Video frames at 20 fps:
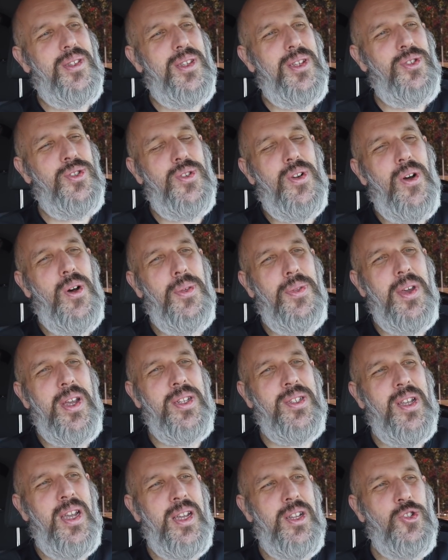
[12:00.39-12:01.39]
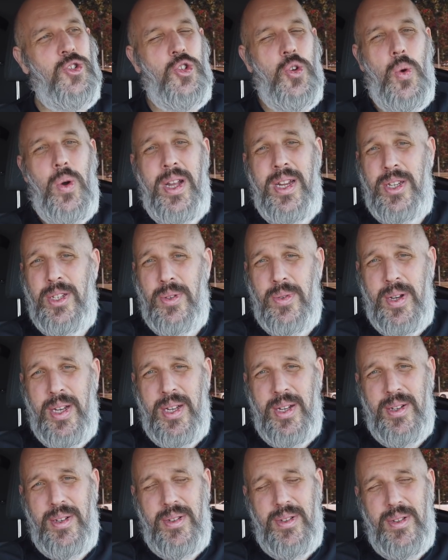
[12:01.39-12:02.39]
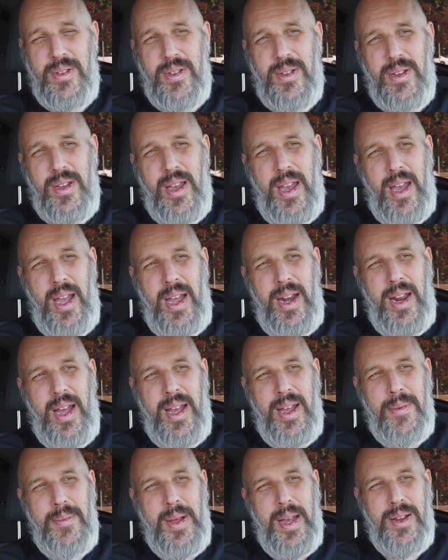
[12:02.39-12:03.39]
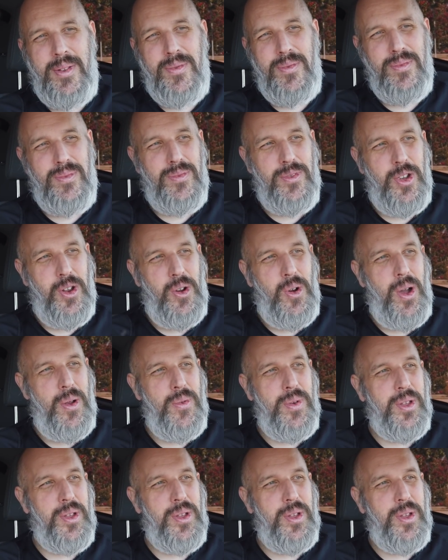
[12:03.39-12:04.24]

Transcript: These are all things I enjoy doing. Yeah, and I'm not, you know, I